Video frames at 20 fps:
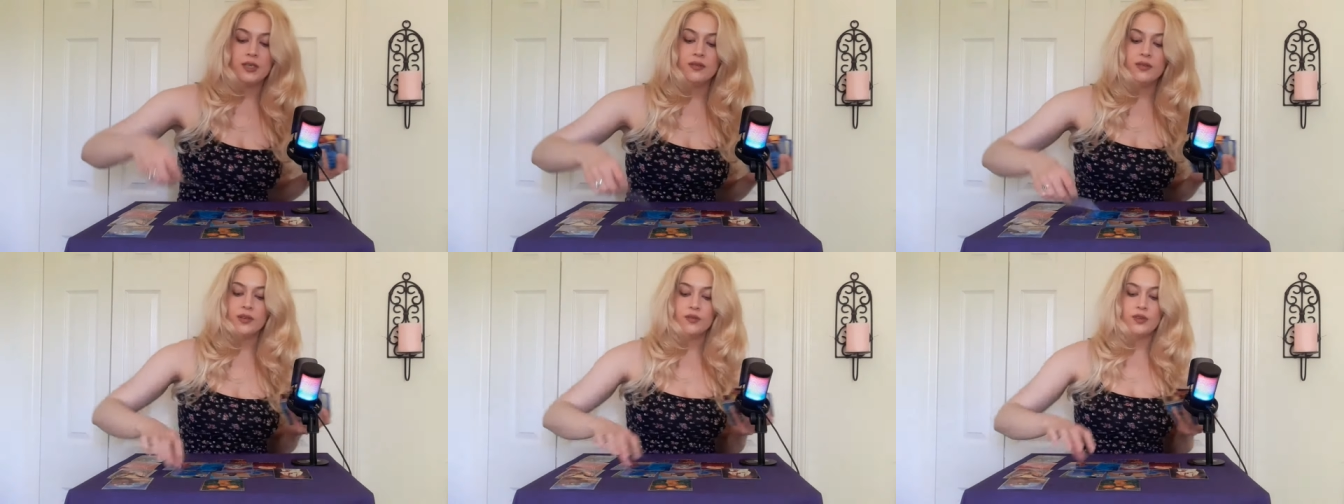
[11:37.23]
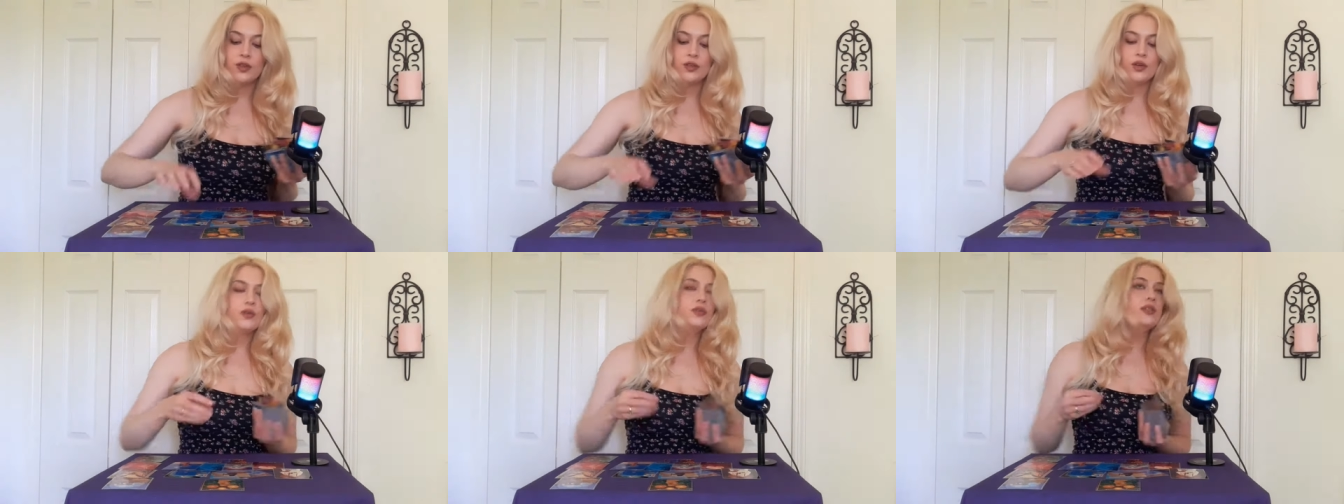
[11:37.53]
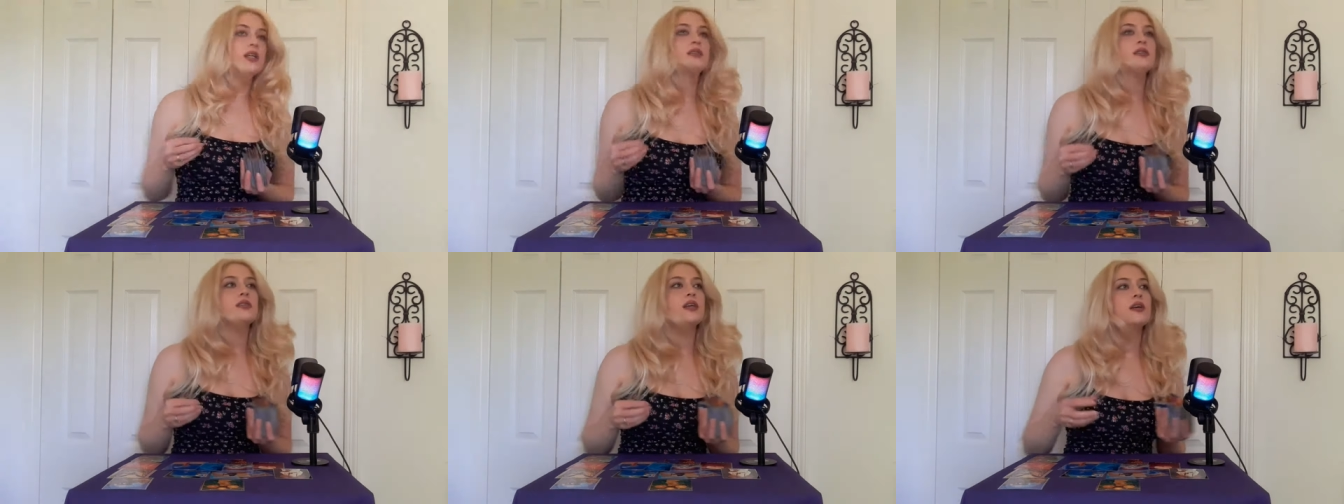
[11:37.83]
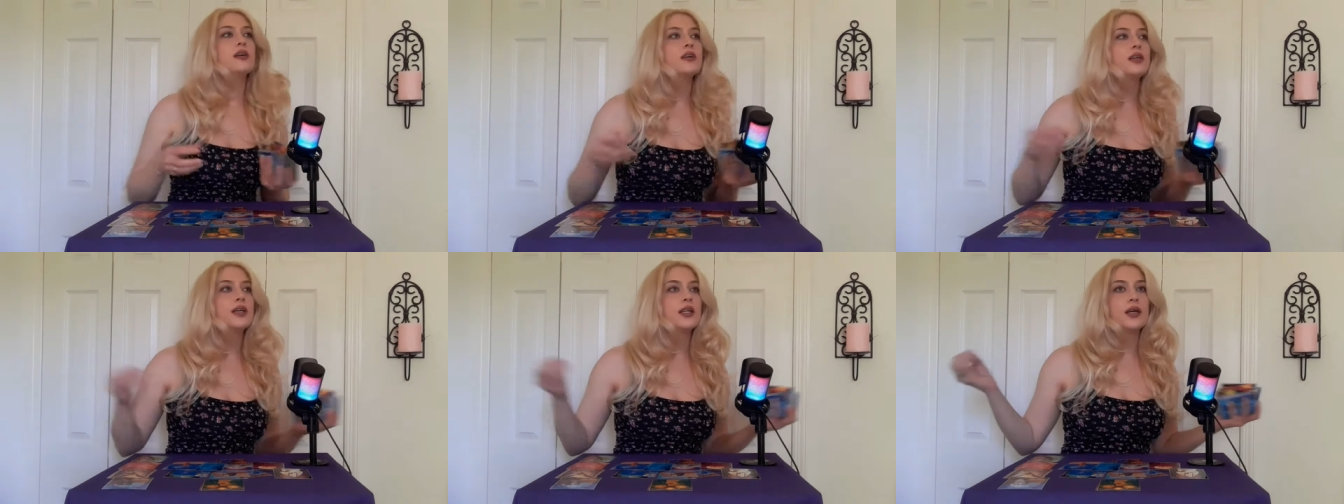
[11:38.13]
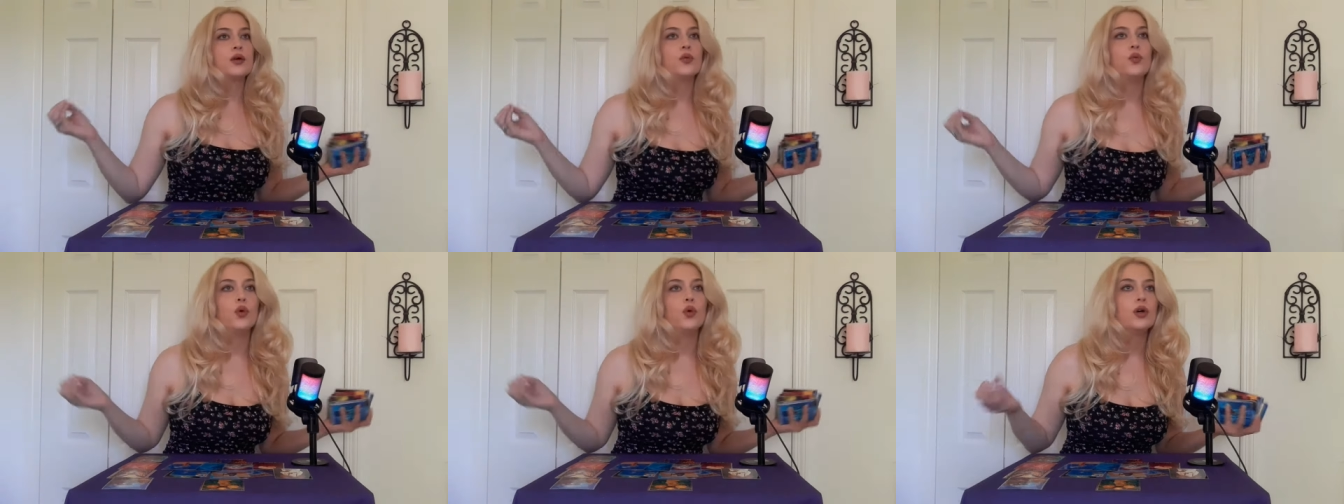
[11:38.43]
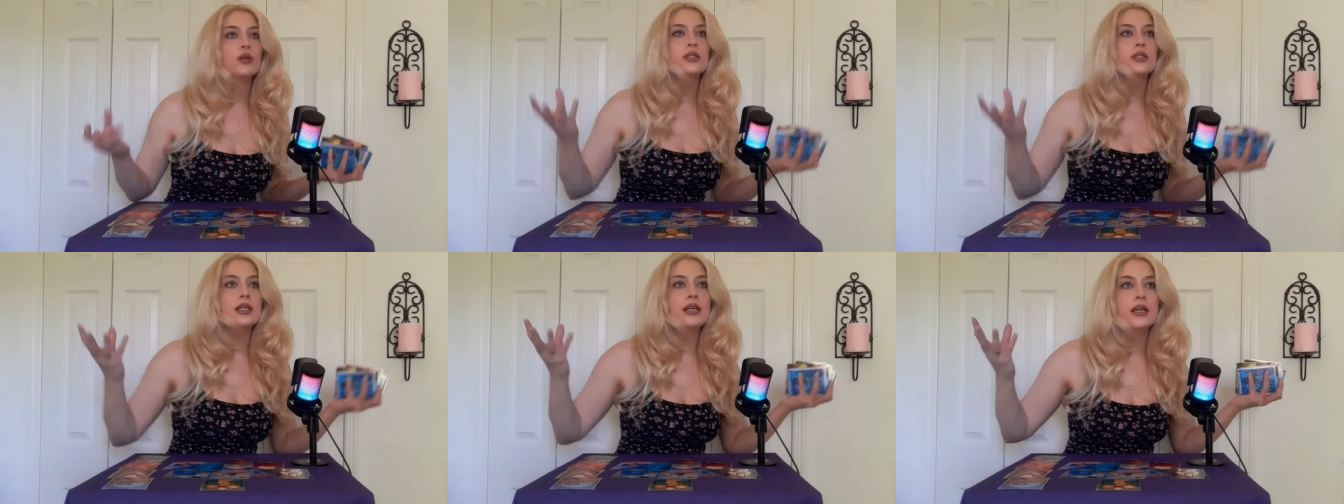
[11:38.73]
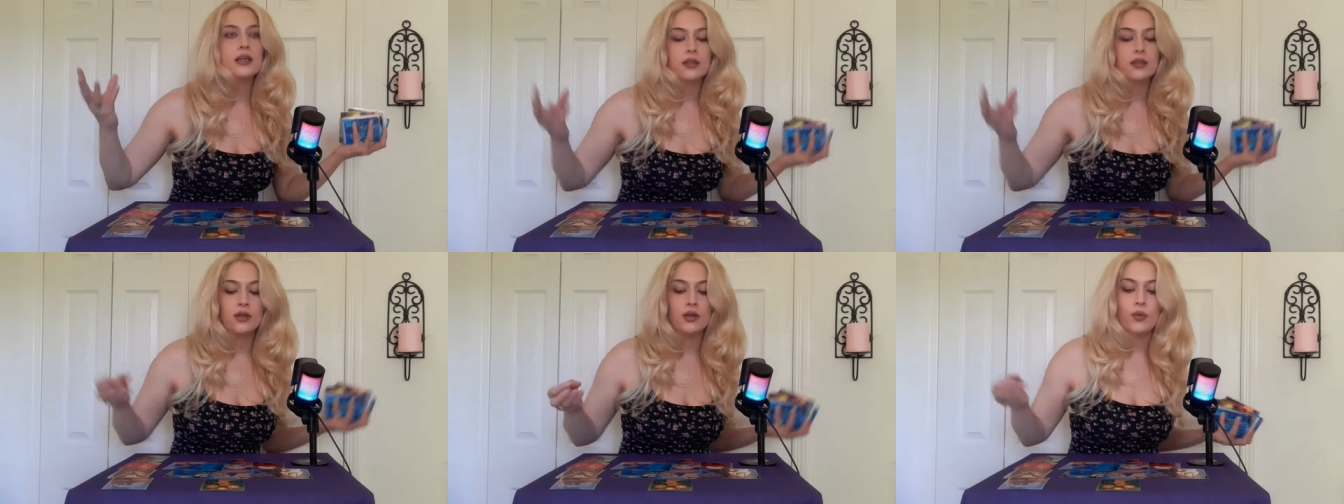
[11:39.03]
Even if you don't necessarily like work
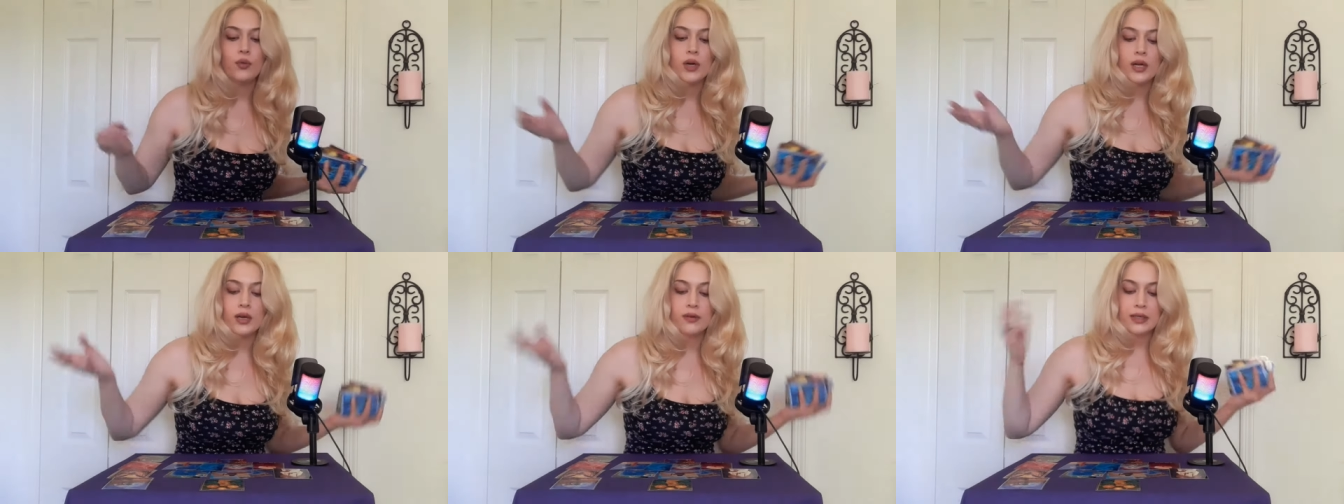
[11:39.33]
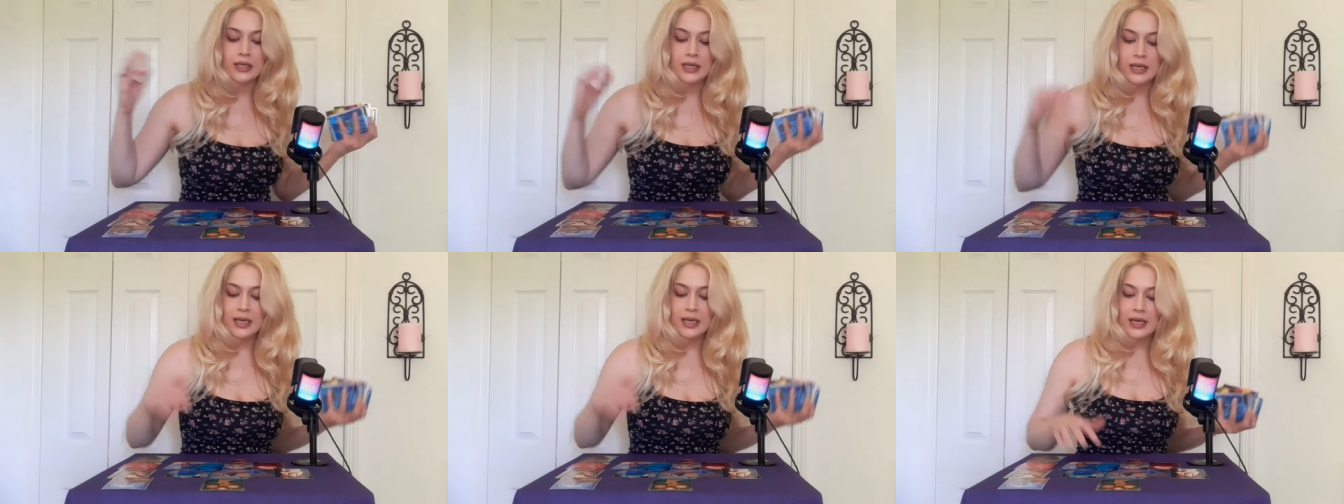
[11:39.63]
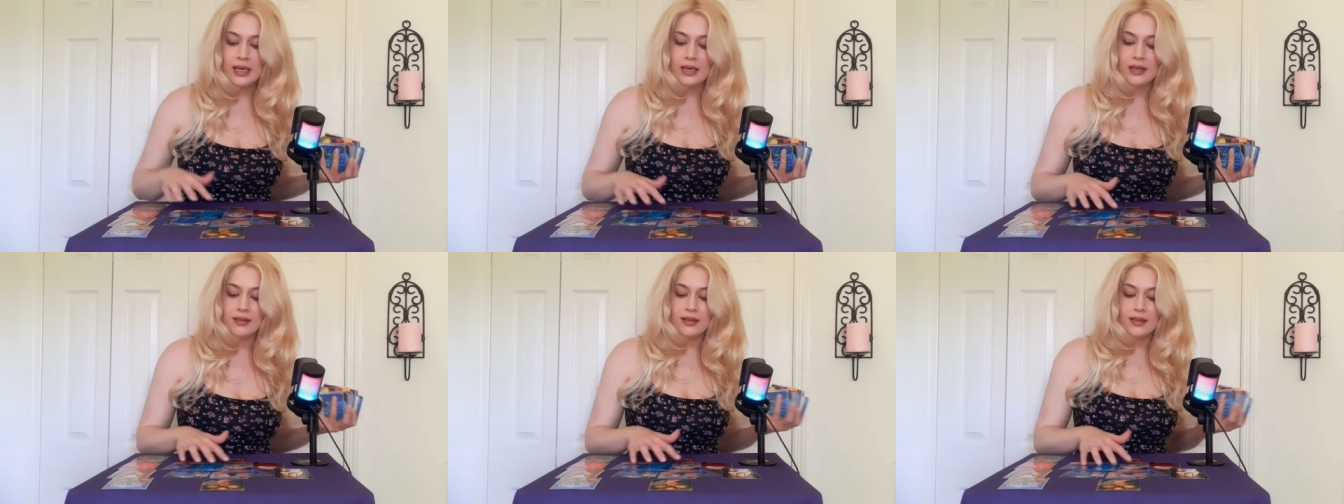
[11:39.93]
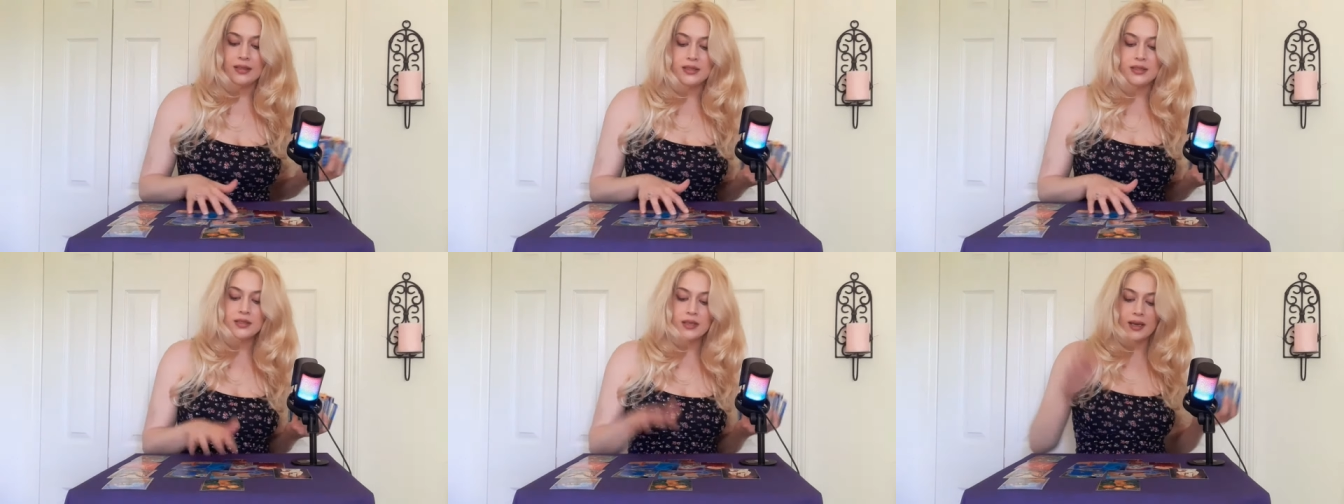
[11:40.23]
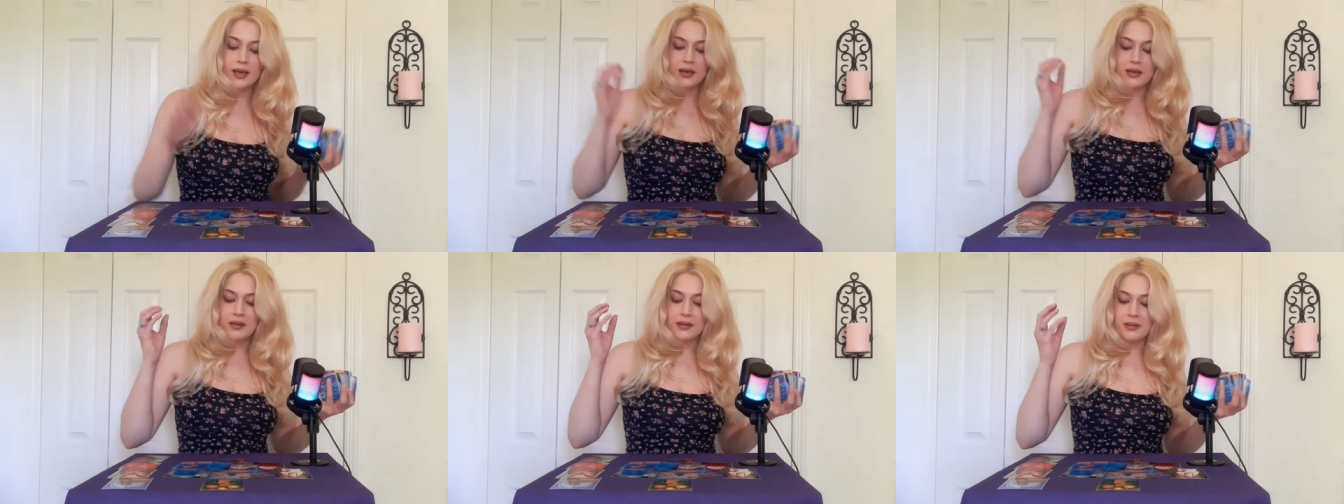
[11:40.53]
together or whatever, this is like